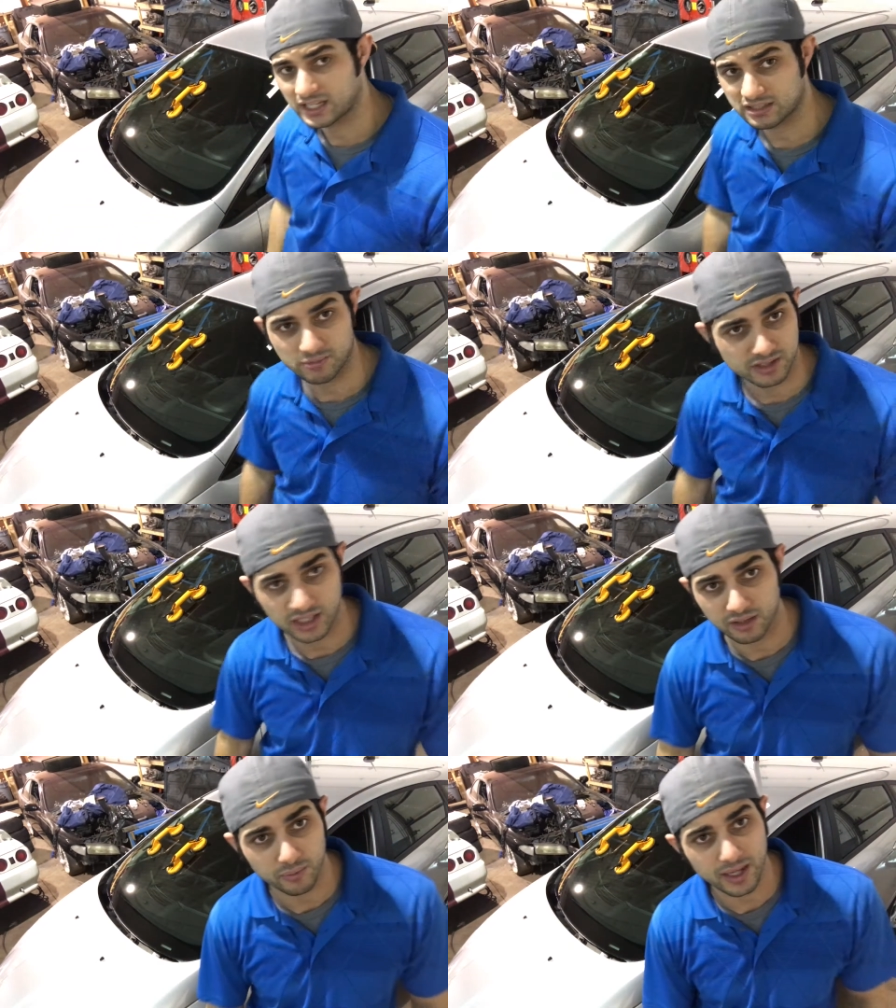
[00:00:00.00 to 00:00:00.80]
customers
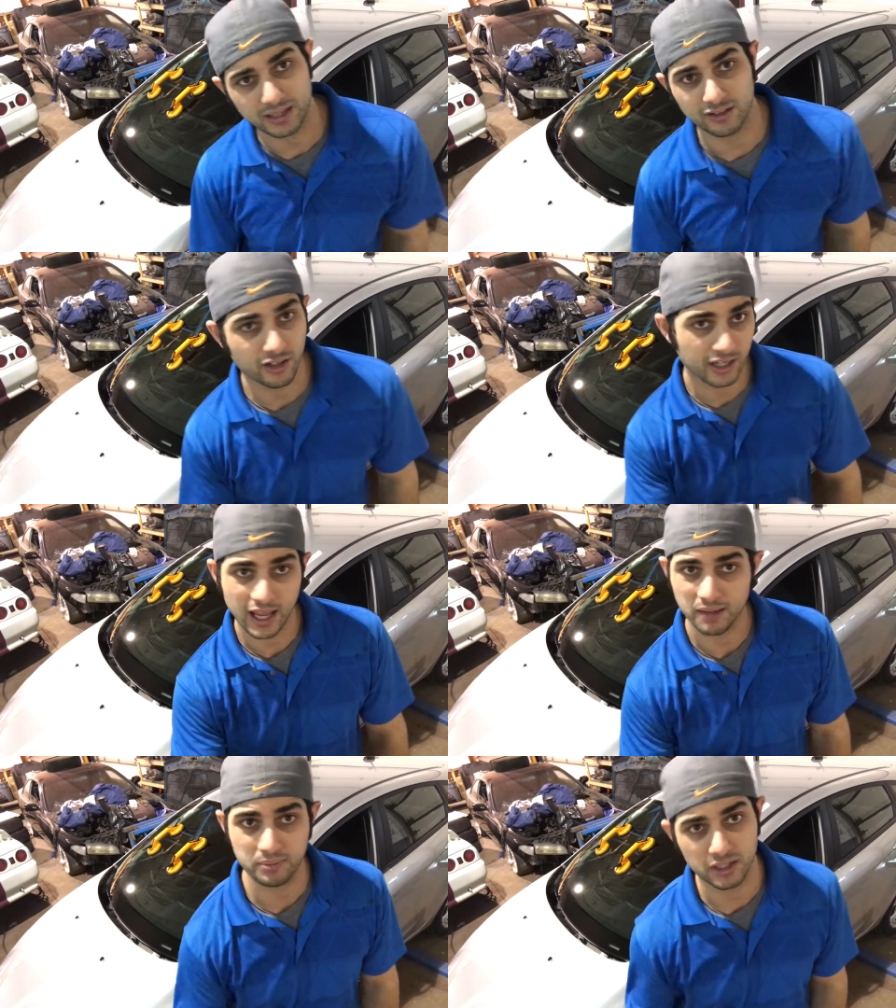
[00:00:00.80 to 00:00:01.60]
gotta wait, they're
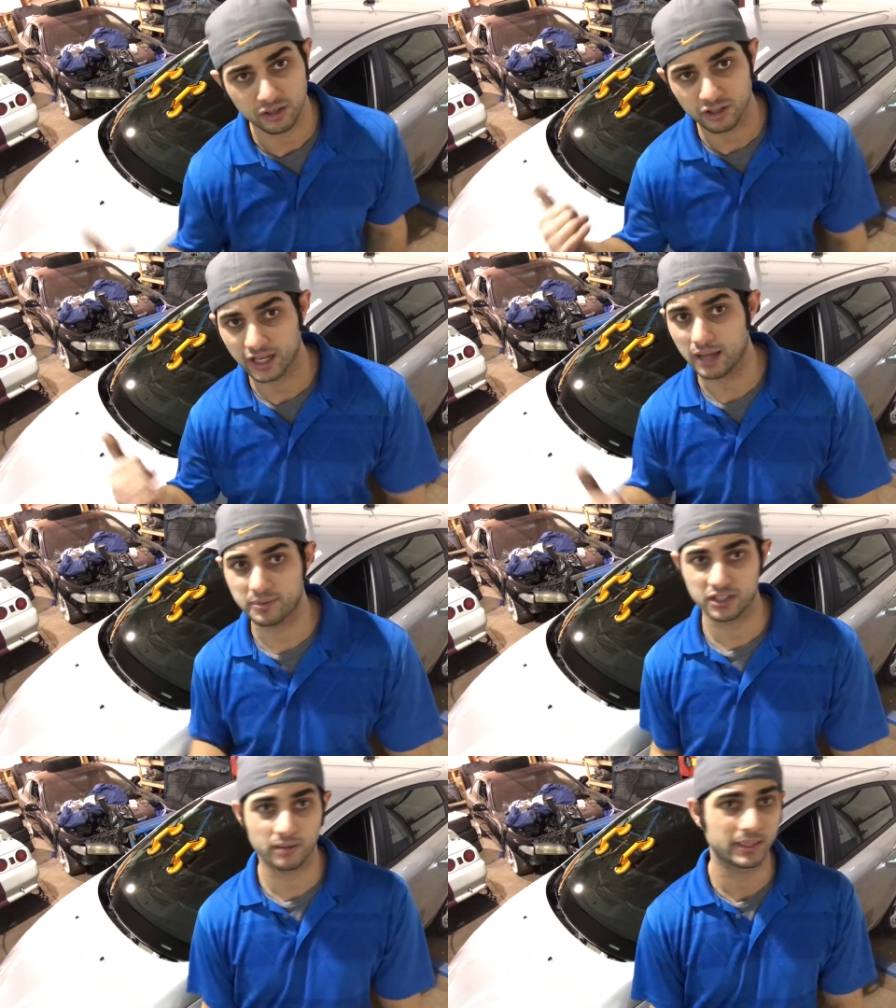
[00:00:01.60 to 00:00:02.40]
unhappy, you're
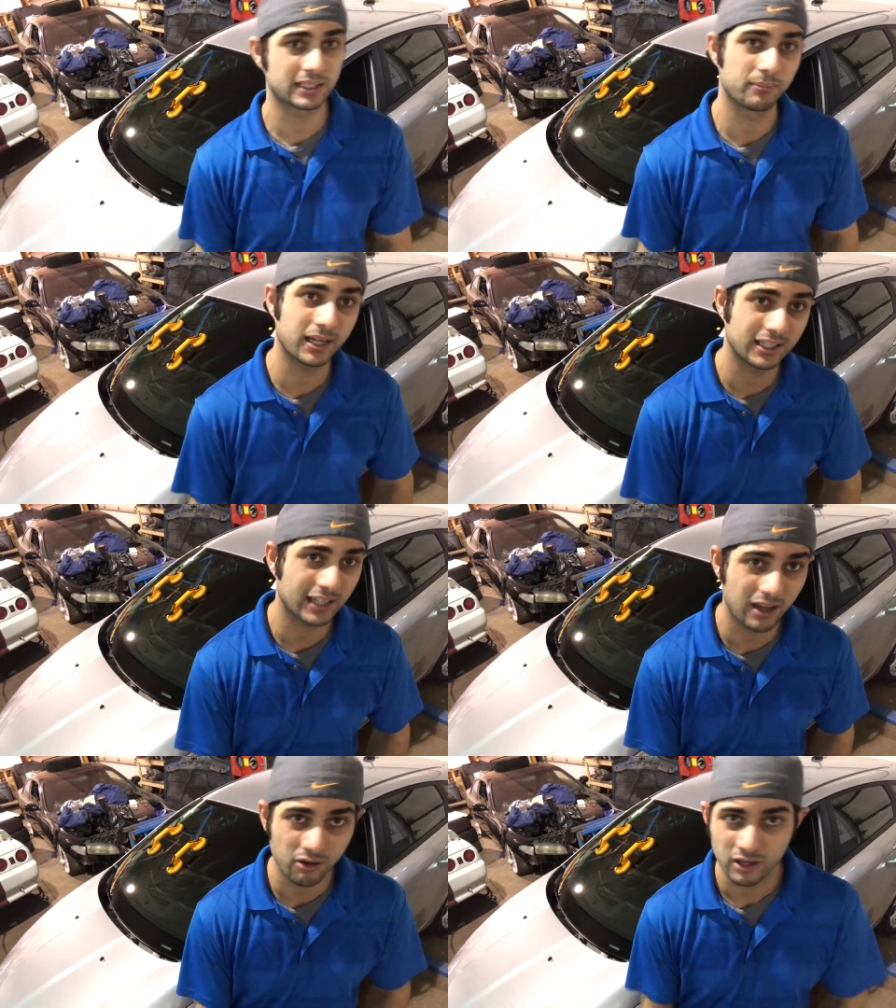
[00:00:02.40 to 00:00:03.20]
not making money
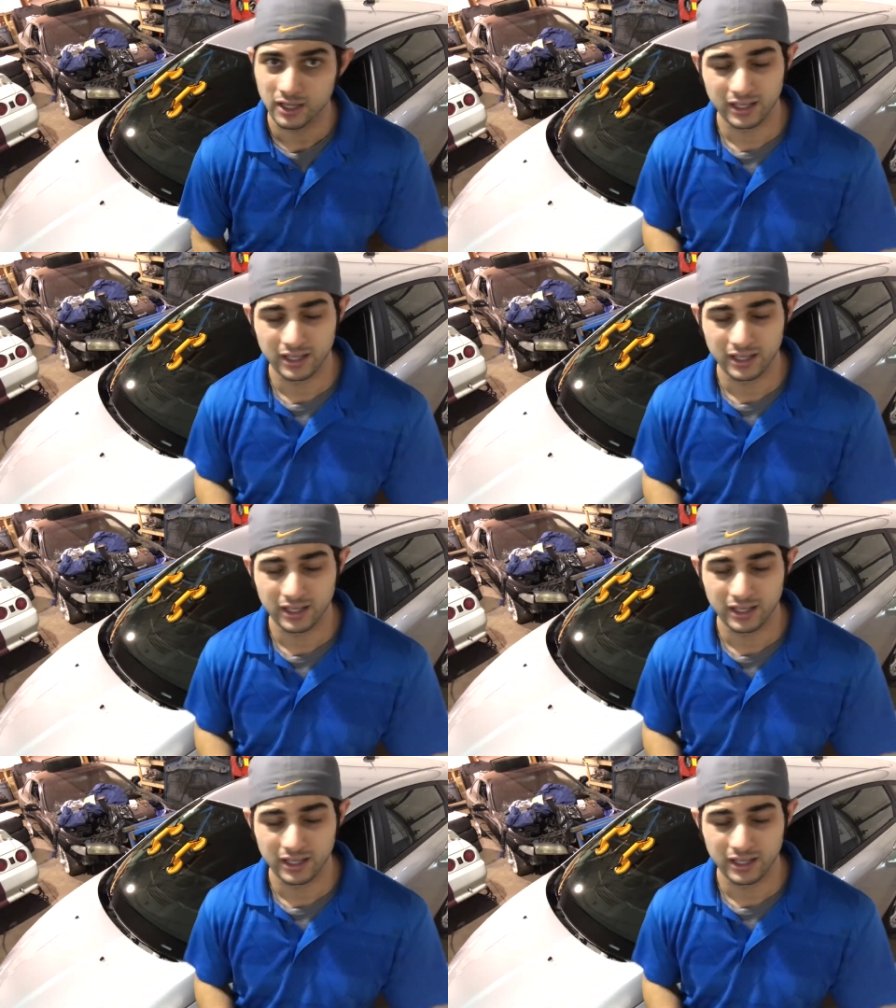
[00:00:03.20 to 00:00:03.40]
now,